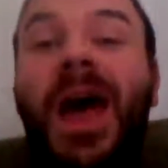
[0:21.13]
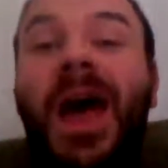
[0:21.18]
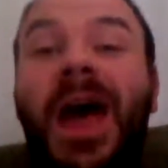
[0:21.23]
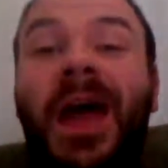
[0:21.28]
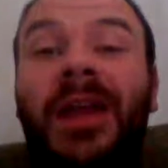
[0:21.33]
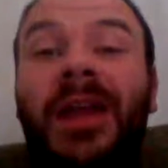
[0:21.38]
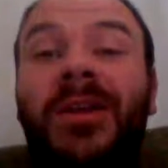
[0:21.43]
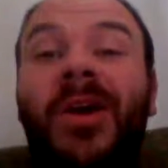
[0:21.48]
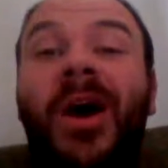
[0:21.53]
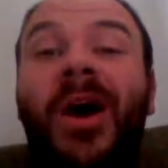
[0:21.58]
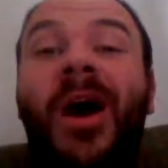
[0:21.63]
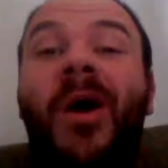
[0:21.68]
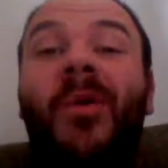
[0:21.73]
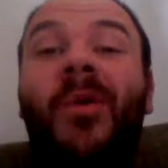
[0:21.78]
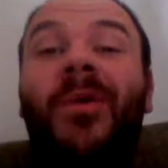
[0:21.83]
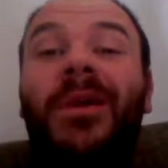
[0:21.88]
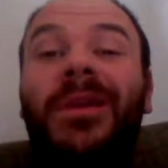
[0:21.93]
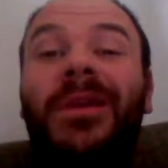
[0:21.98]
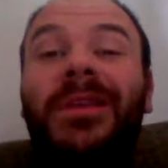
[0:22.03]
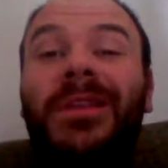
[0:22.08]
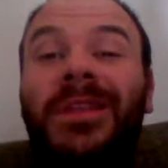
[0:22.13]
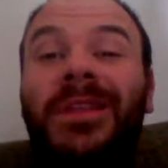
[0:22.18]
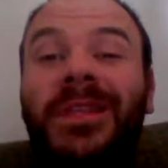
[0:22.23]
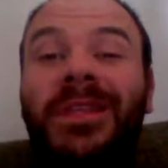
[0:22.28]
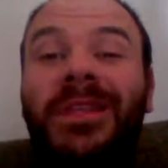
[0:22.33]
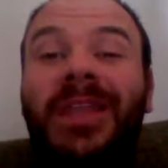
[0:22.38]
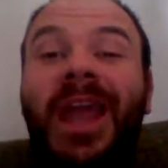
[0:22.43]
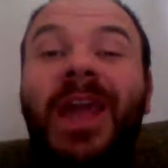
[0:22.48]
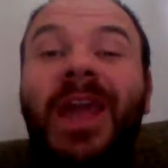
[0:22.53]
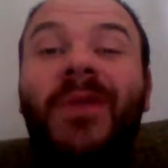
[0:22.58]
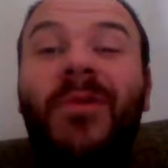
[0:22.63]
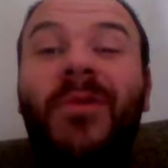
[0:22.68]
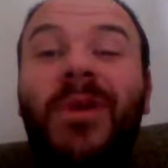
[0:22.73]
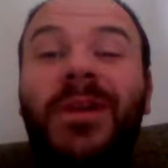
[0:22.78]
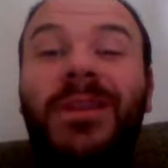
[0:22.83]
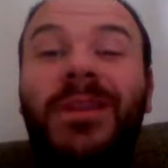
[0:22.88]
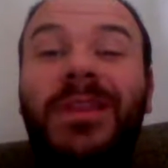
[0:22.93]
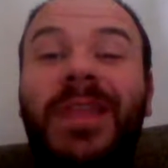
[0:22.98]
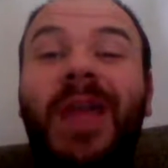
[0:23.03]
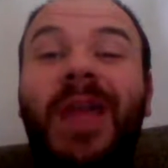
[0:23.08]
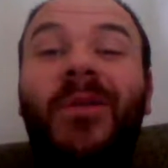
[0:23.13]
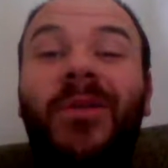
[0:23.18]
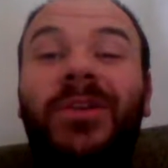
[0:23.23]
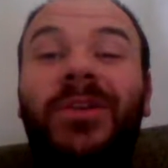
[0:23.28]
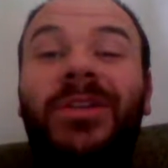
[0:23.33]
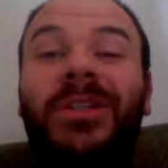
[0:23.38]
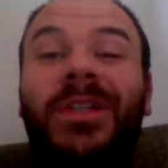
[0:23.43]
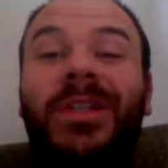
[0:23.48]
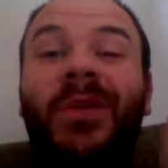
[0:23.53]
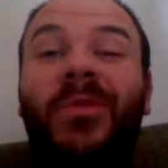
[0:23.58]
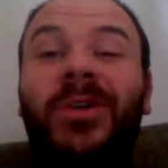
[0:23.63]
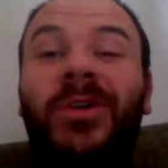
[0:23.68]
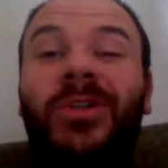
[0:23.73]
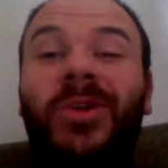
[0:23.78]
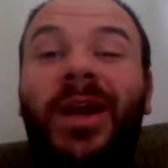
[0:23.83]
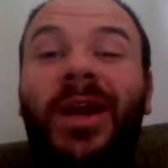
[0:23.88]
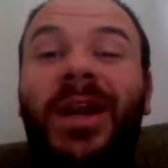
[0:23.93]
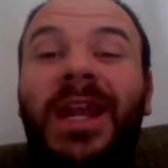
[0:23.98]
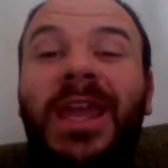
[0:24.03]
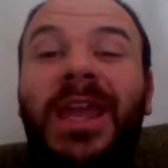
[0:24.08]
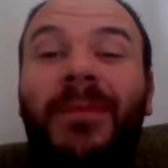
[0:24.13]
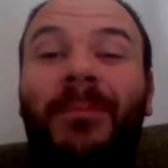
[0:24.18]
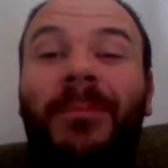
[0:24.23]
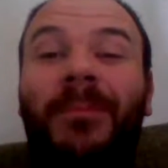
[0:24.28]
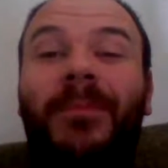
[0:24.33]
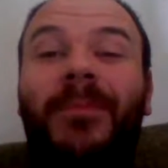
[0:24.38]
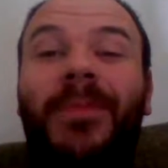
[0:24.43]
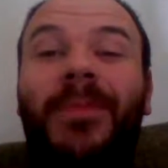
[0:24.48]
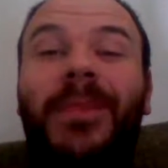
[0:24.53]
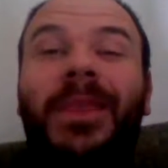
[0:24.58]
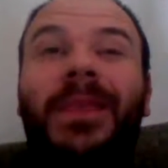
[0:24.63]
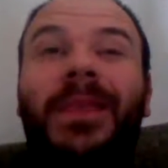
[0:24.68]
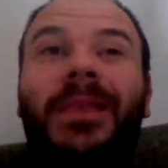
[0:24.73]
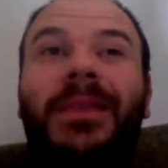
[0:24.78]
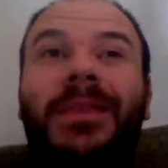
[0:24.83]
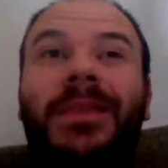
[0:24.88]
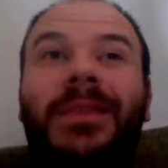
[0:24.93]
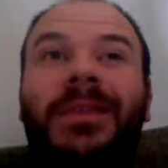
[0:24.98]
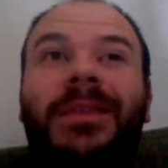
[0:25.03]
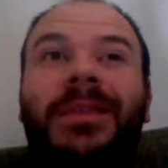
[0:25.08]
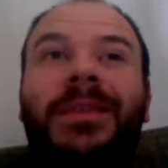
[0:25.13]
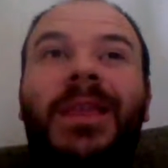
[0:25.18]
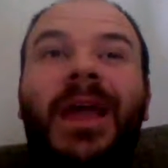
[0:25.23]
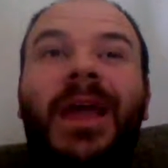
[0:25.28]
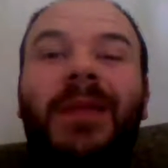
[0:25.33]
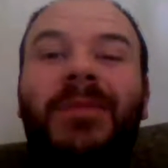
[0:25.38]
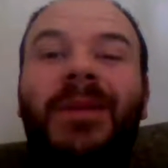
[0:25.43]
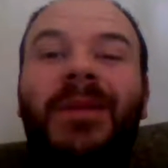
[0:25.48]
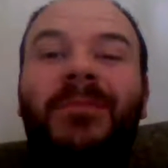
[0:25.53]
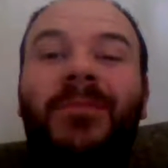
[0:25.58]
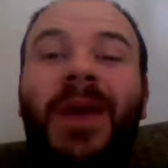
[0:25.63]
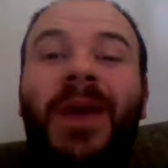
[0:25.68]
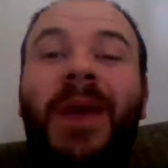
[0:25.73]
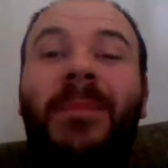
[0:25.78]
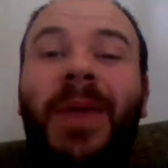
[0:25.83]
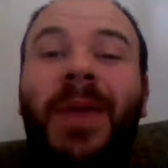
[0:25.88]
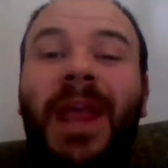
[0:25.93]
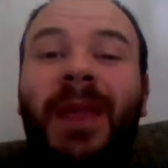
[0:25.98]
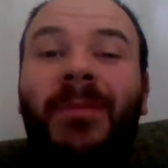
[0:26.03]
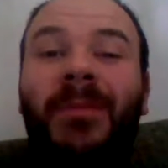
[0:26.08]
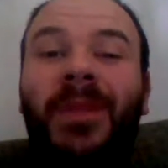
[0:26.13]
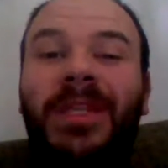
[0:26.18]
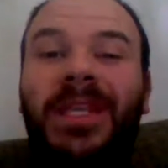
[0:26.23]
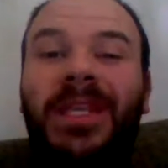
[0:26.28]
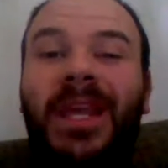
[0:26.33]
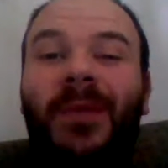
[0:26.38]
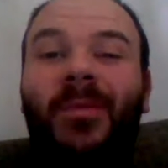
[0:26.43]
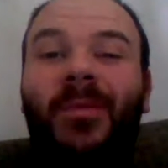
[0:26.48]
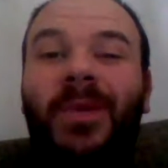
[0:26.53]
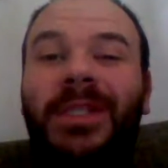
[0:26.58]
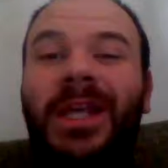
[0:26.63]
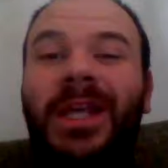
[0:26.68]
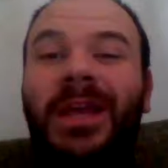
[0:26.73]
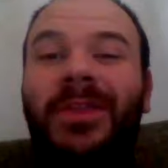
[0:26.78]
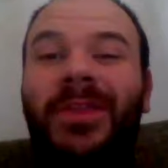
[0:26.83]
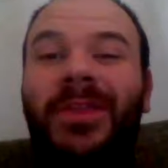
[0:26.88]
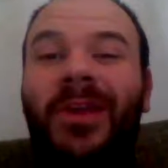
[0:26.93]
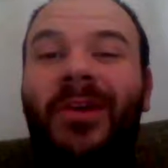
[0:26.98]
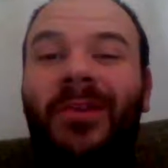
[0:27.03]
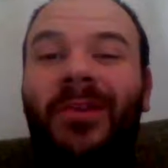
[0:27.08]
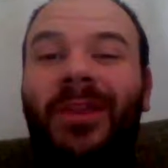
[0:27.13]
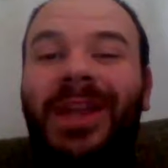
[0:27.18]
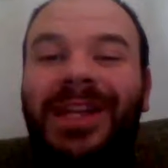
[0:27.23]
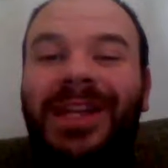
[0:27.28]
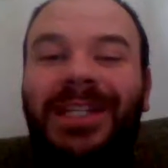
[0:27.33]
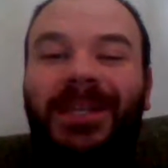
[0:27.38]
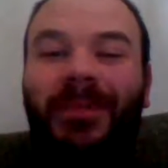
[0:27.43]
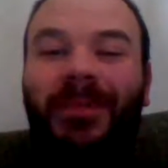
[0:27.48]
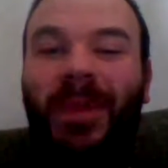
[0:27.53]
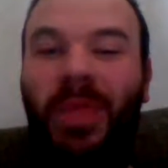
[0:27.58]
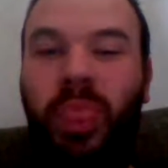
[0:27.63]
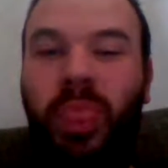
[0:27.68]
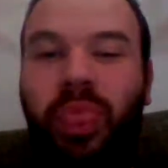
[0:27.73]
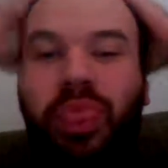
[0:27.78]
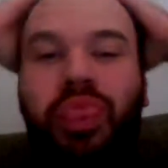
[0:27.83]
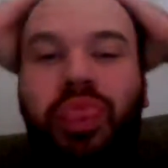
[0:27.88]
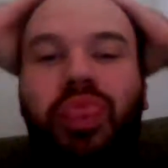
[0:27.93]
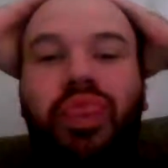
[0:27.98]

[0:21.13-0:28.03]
I know! They were trying to get... I mean, Pep Hamilton was on their list, but...